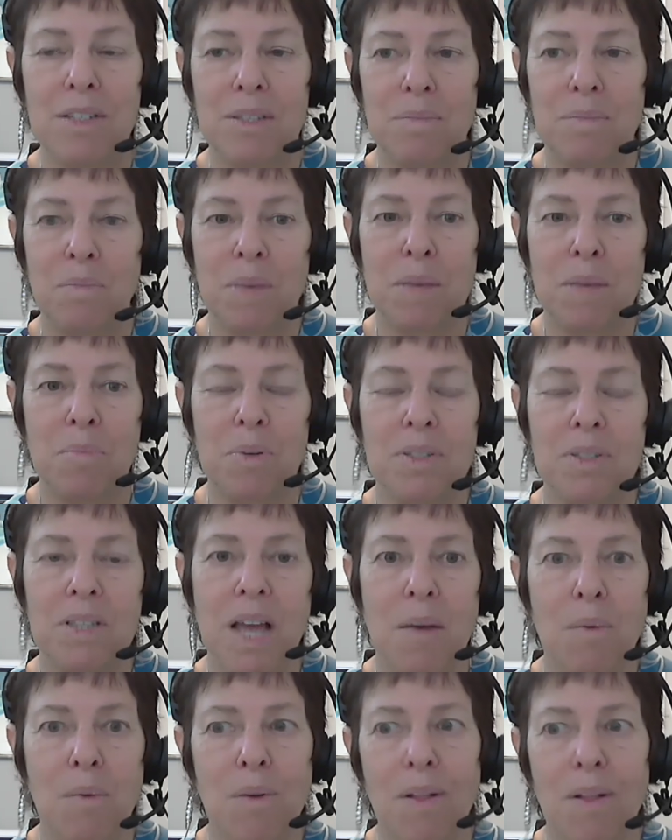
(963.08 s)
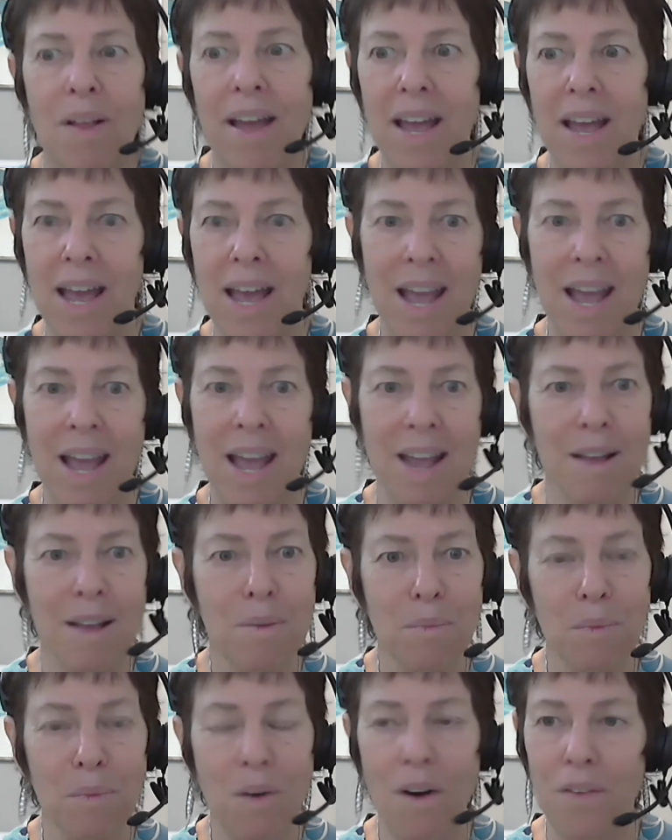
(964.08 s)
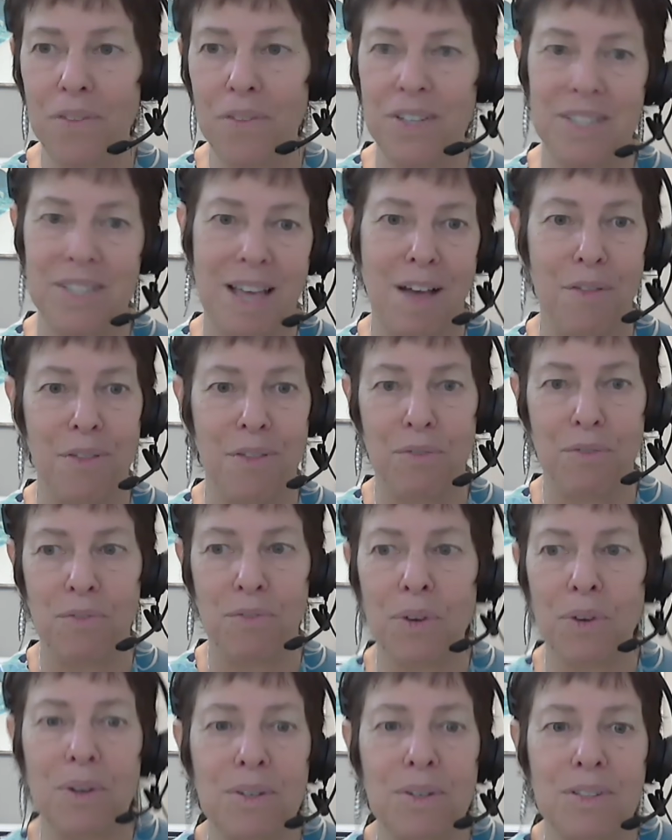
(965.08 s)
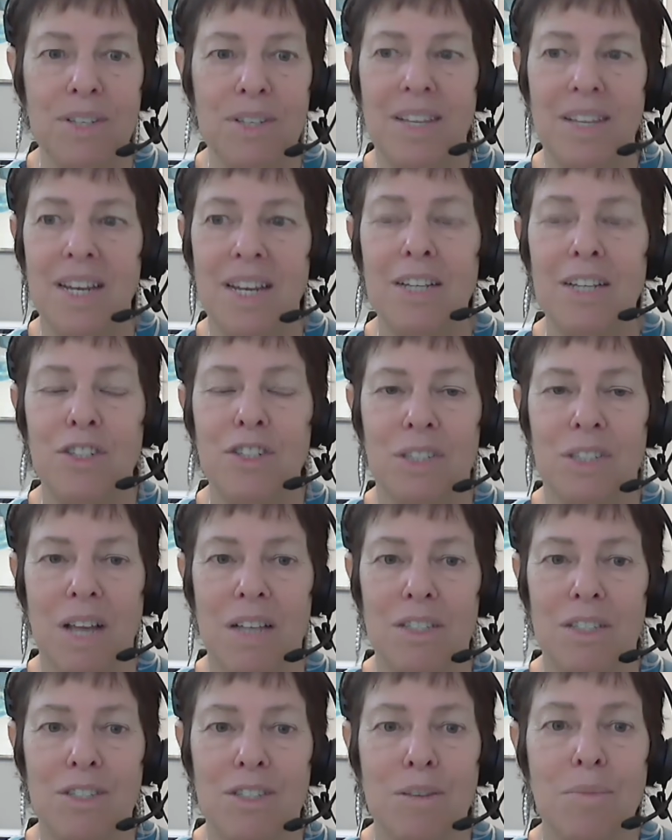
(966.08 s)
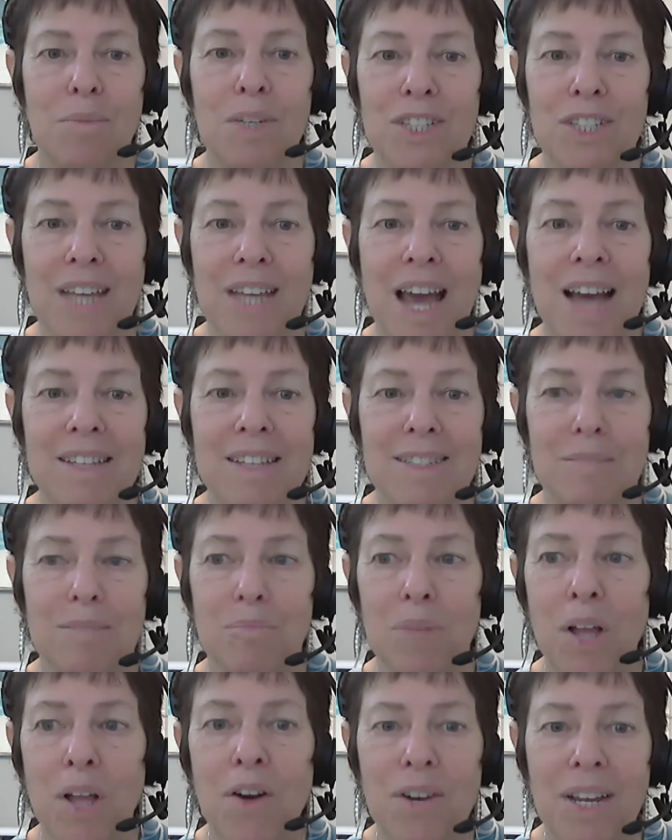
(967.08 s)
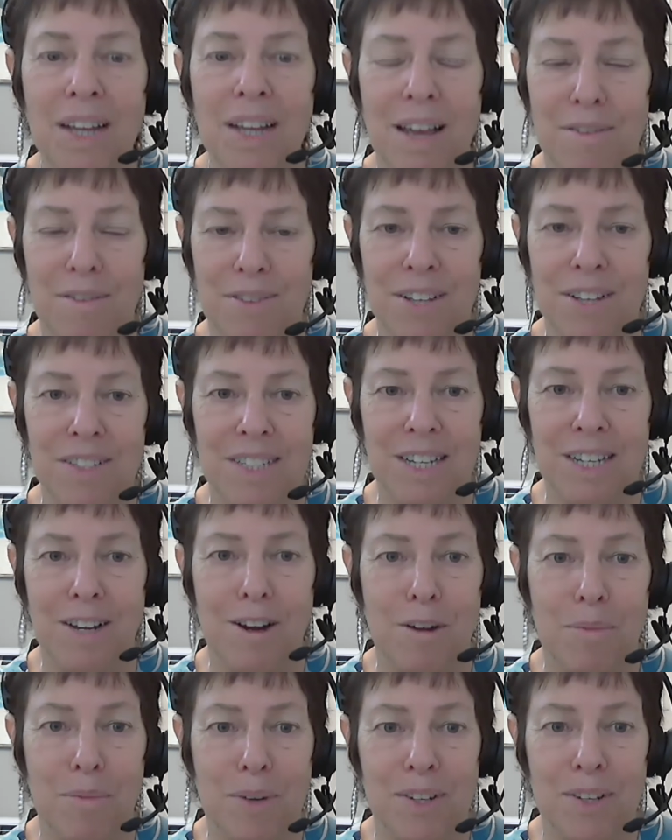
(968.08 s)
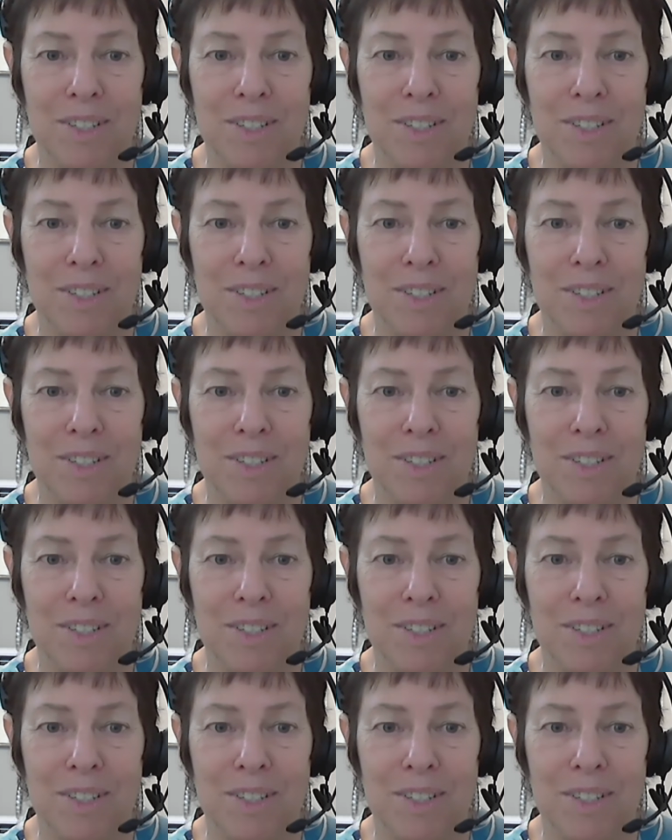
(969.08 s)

people say, well, I ate all these healthy foods and then I just got so much gas and bloating, I felt terrible.